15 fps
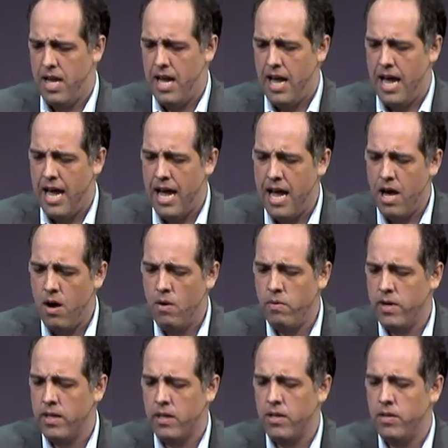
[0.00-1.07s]
how
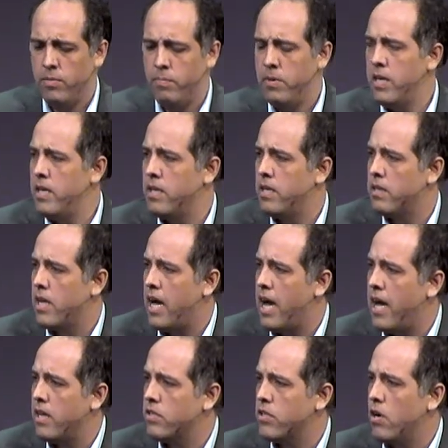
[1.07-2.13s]
it could be that the
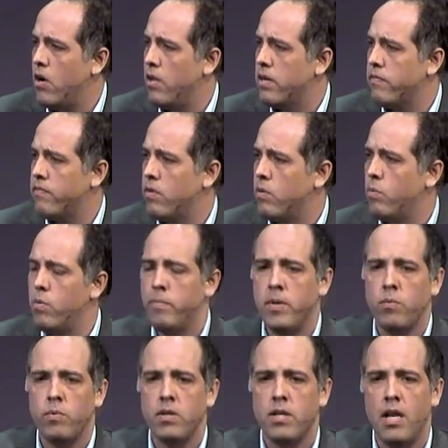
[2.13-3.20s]
highest calling for a
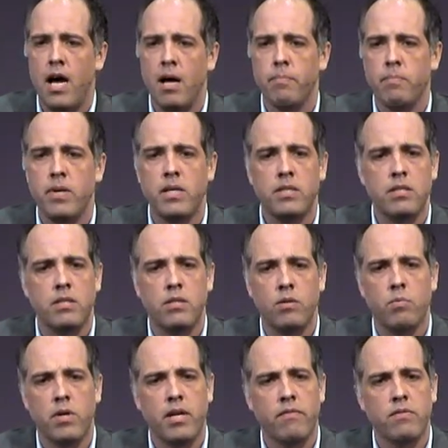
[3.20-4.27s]
woman would not be to do
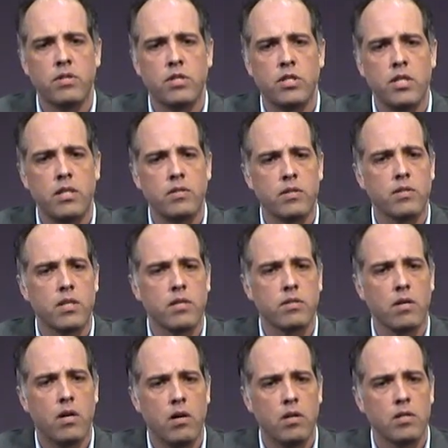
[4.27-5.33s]
whatever Jesus has
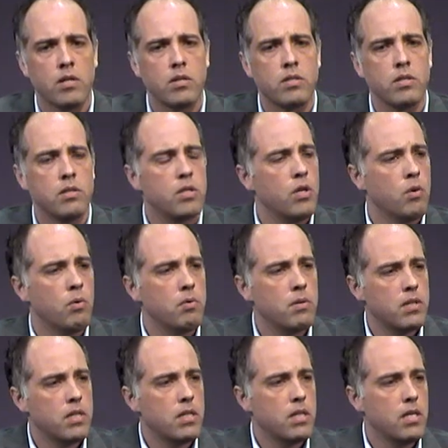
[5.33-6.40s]
called her to do.
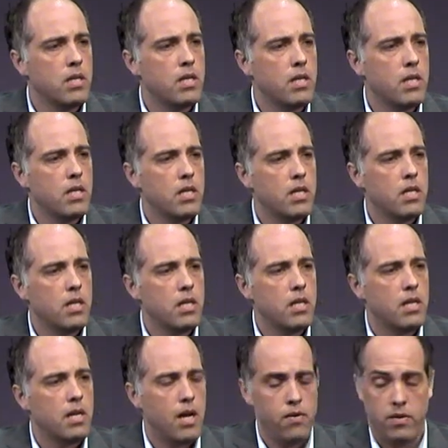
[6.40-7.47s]

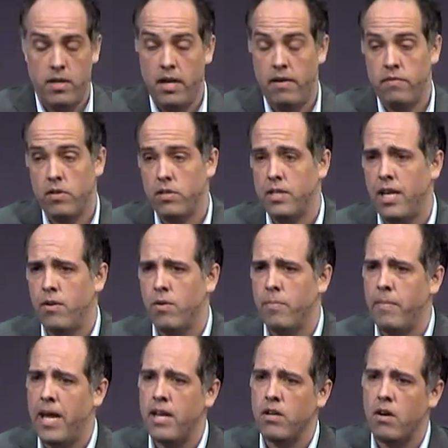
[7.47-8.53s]
I would never say to a
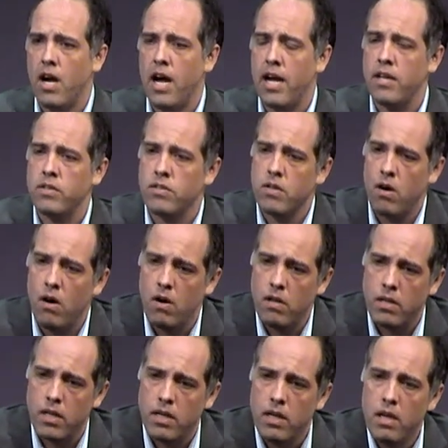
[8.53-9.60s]
man, your highest
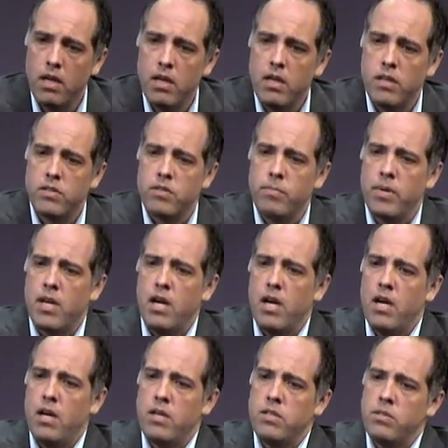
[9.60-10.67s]
calling is to be a
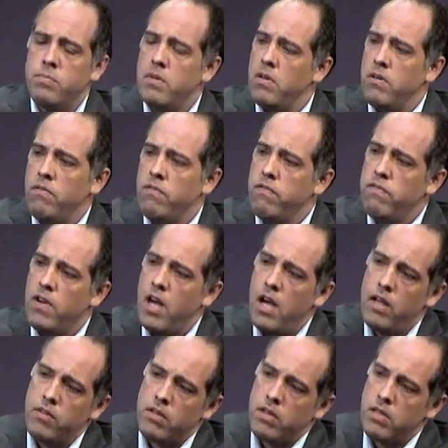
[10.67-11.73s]
husband and
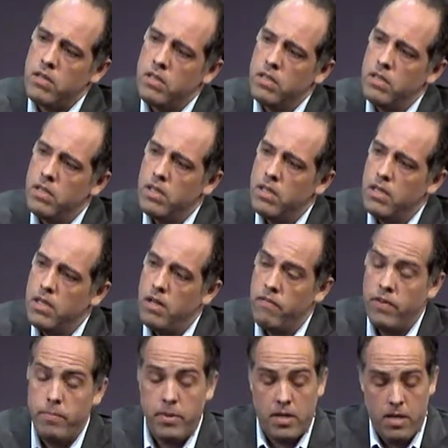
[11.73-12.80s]
father. Now, if
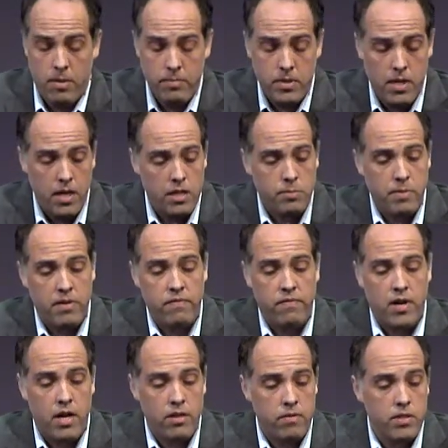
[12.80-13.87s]
he becomes a husband and
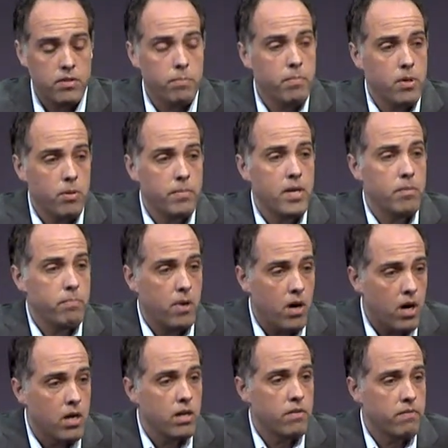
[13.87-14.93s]
father, it's a permanent
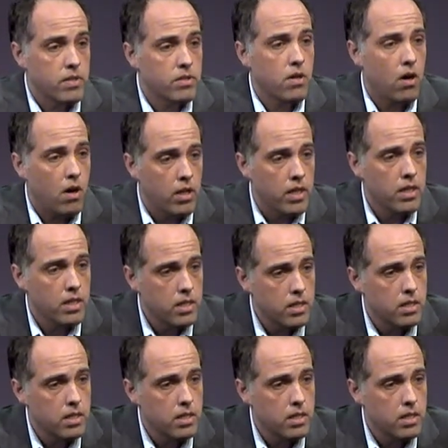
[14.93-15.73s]
part of his calling,